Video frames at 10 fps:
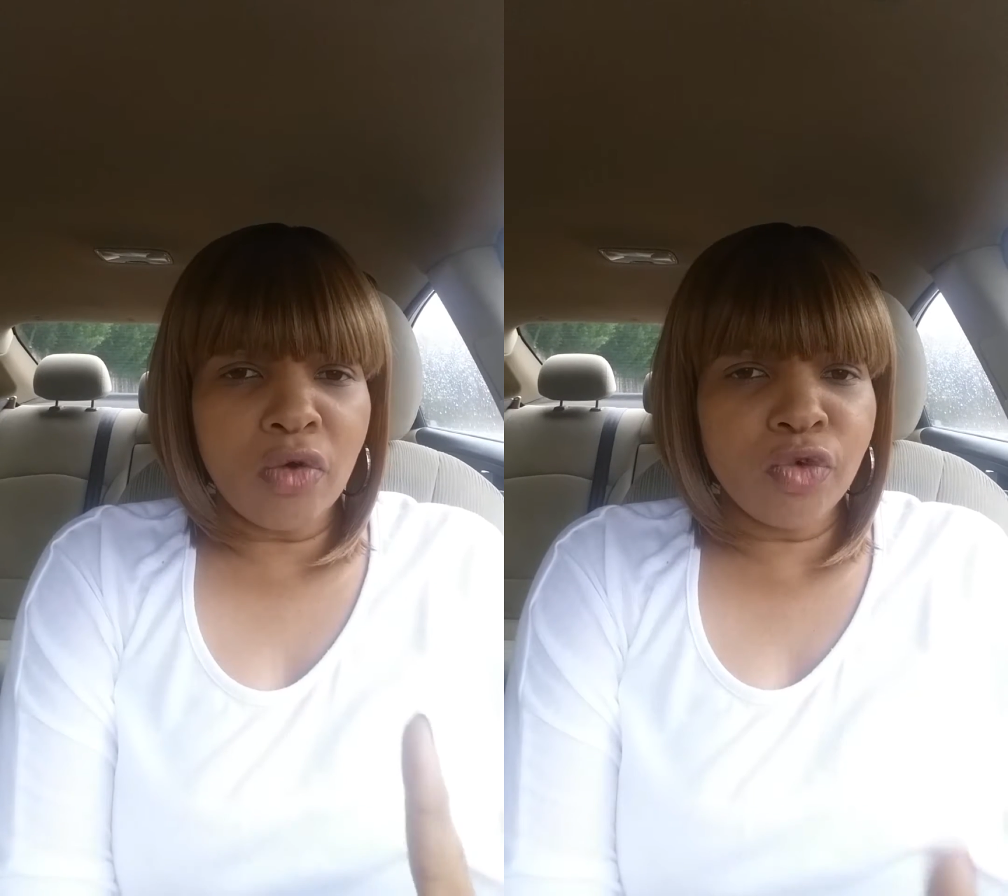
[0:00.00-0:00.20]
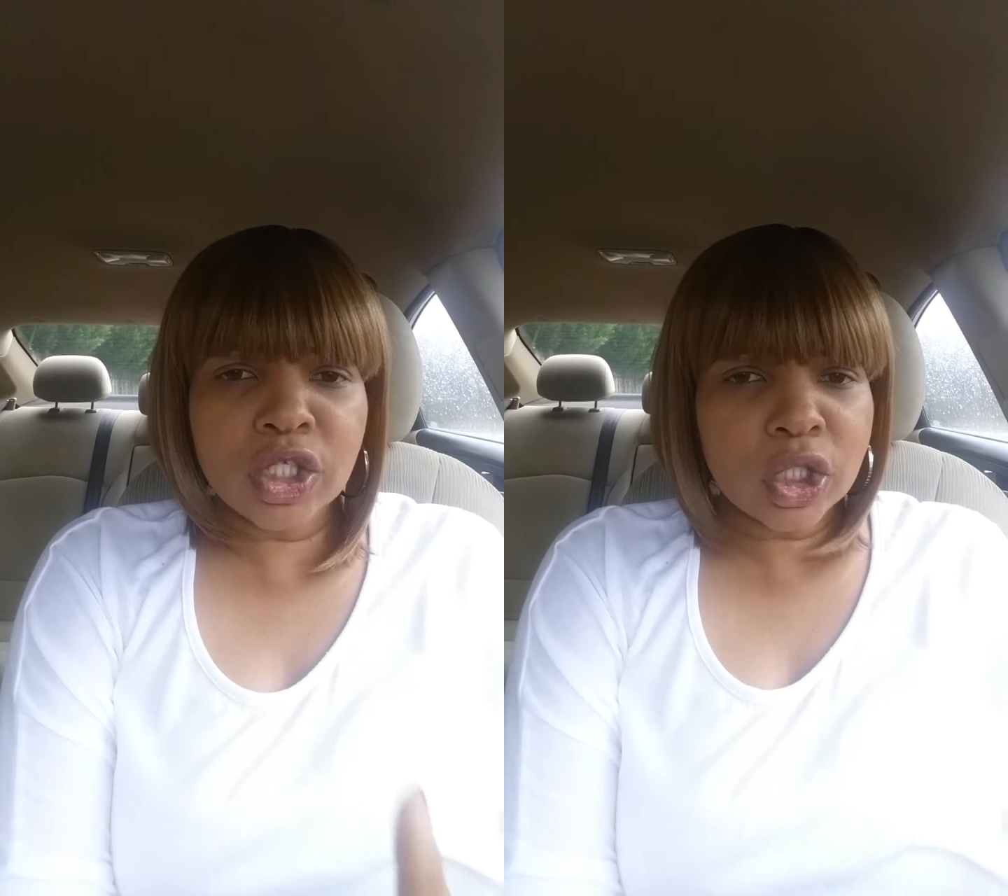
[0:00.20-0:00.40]

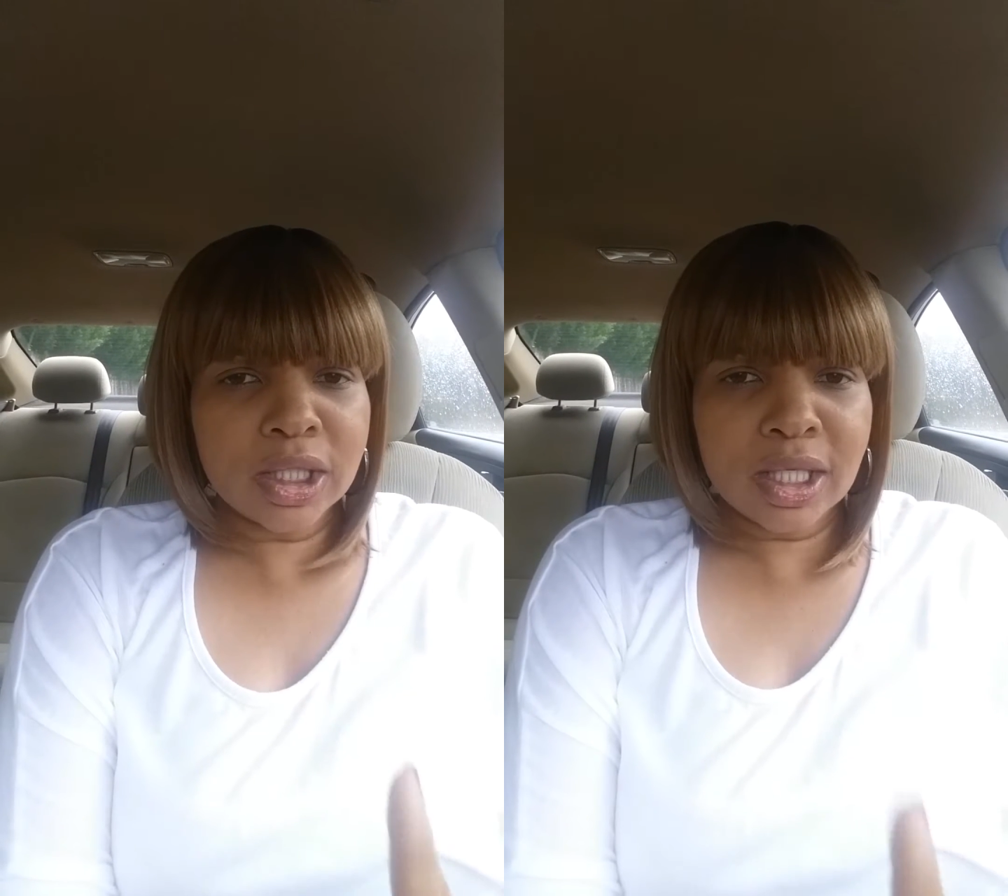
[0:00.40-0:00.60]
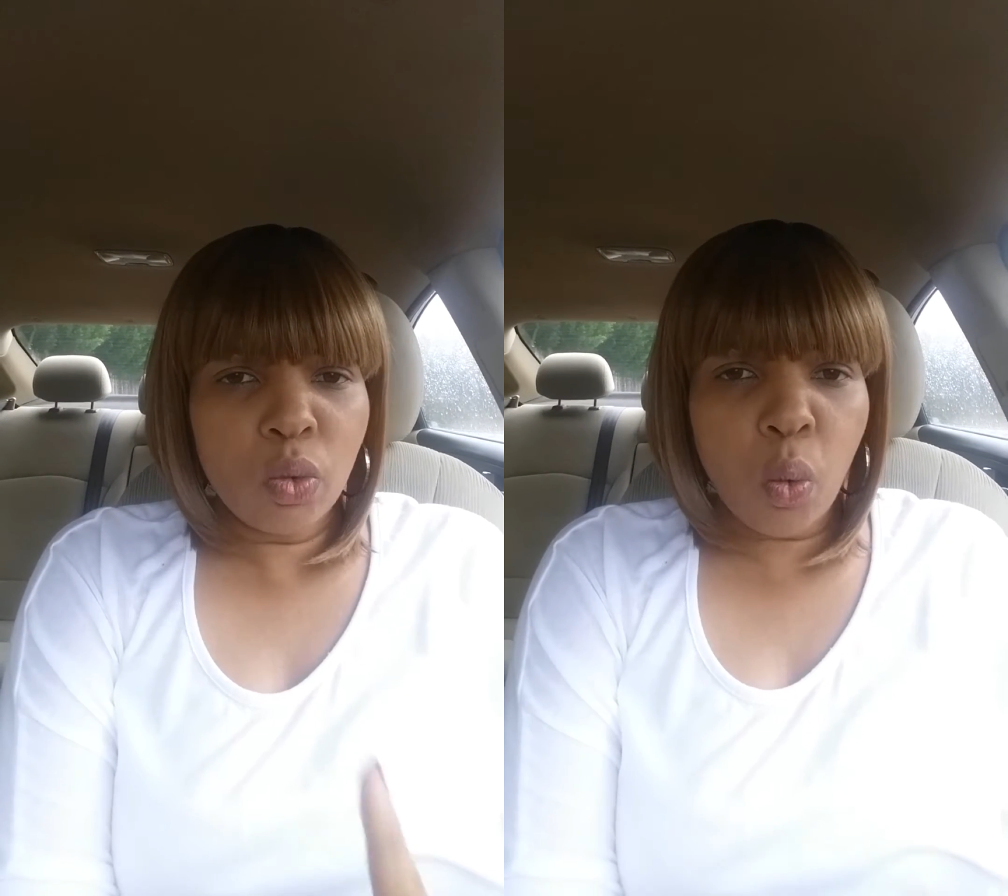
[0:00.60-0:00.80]

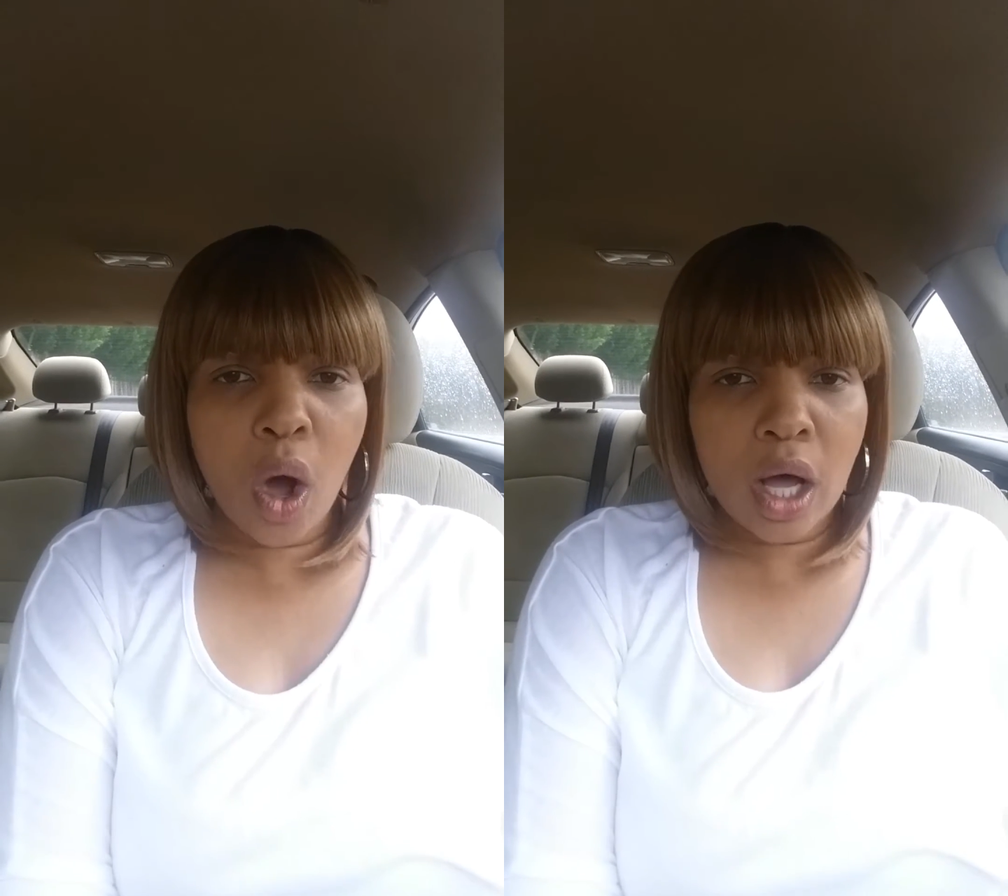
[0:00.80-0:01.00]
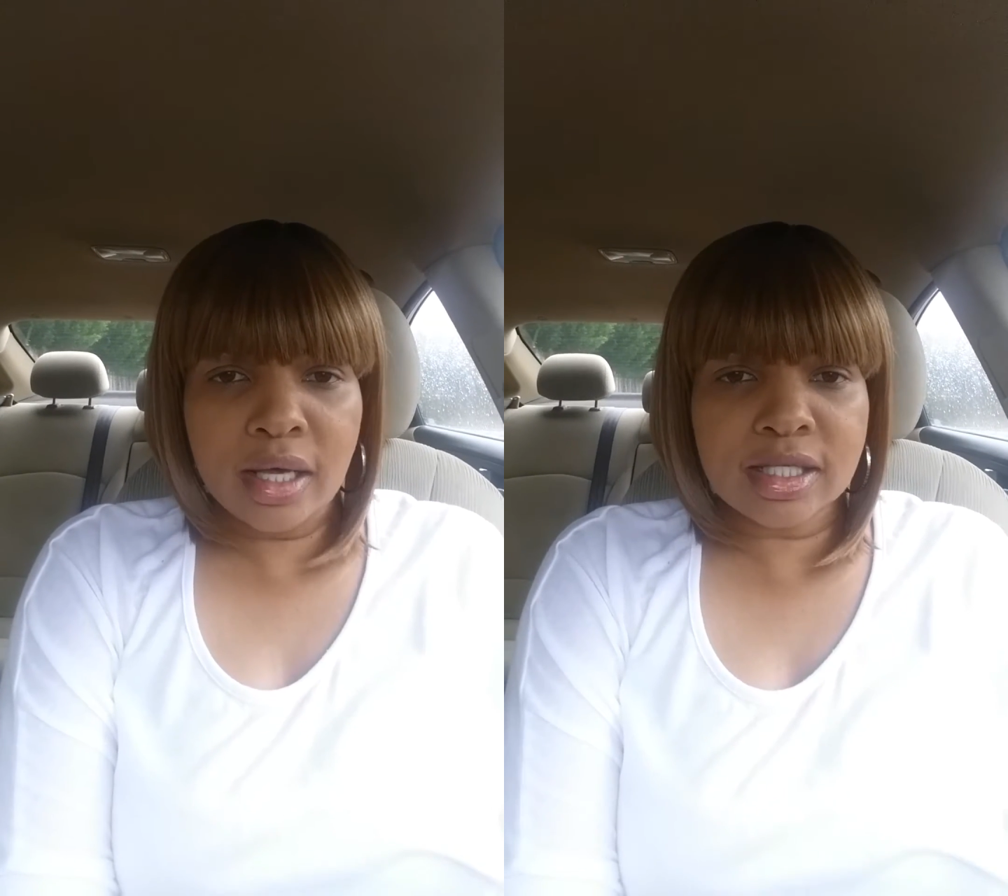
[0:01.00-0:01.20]
originally
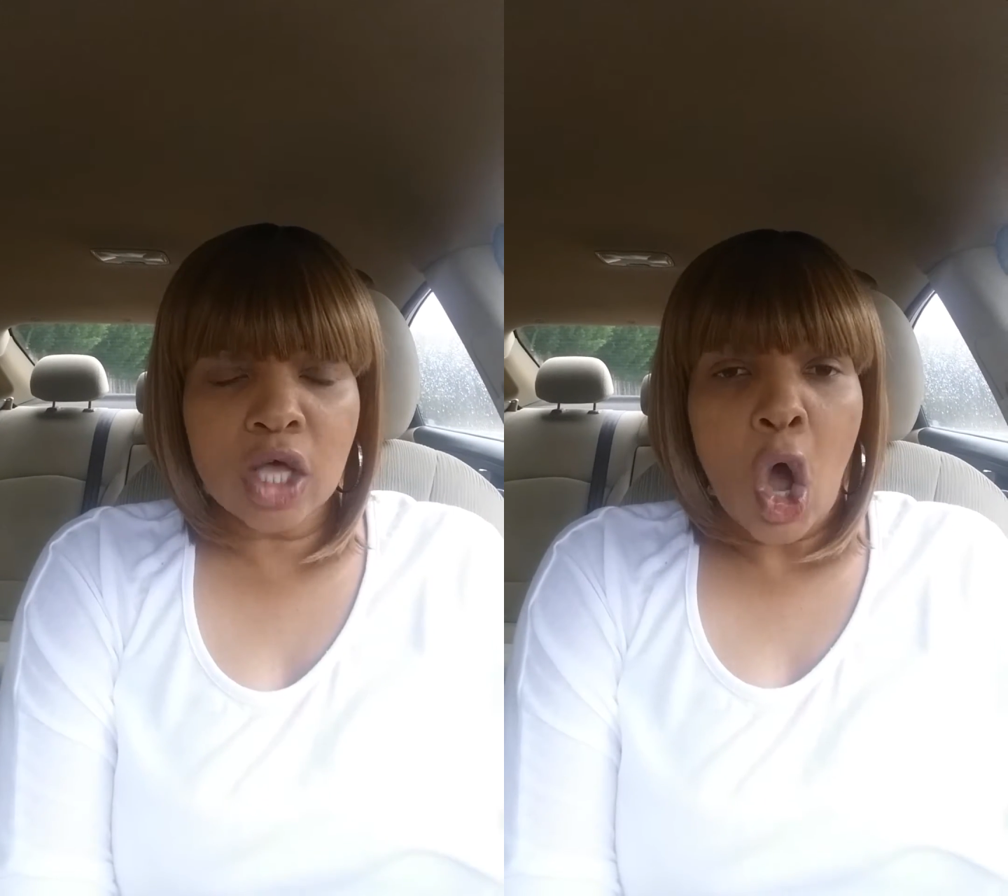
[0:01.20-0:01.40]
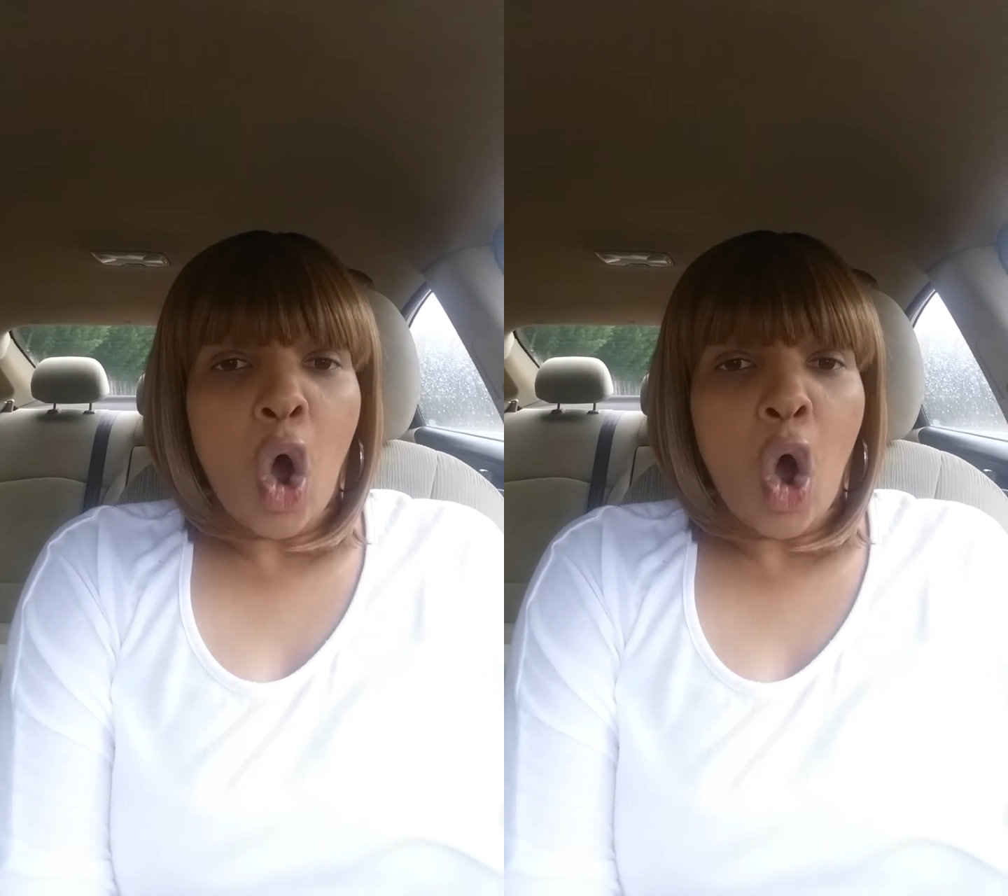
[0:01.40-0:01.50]
was,